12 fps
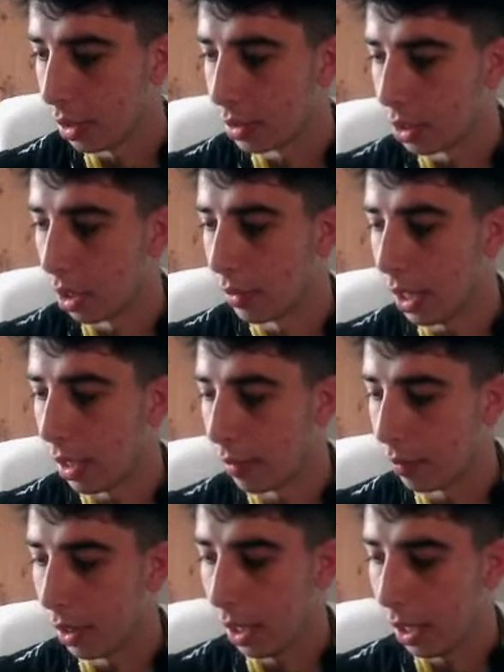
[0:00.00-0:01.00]
So yeah,
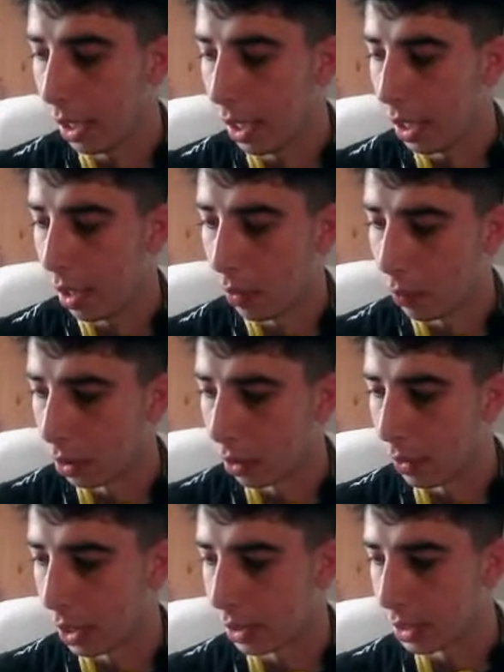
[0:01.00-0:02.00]
I wonder
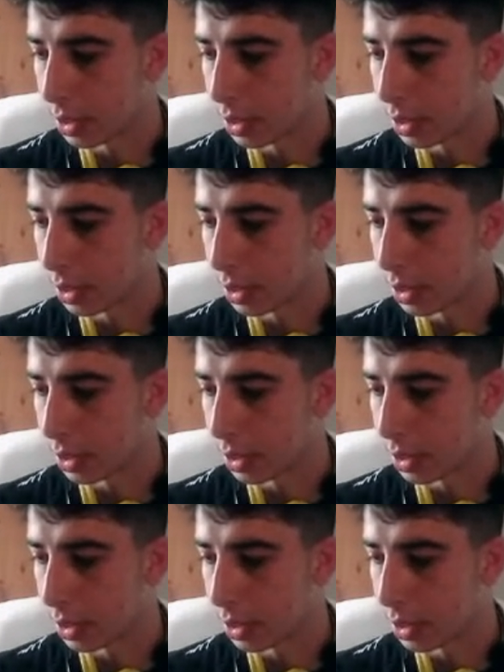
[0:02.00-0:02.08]
what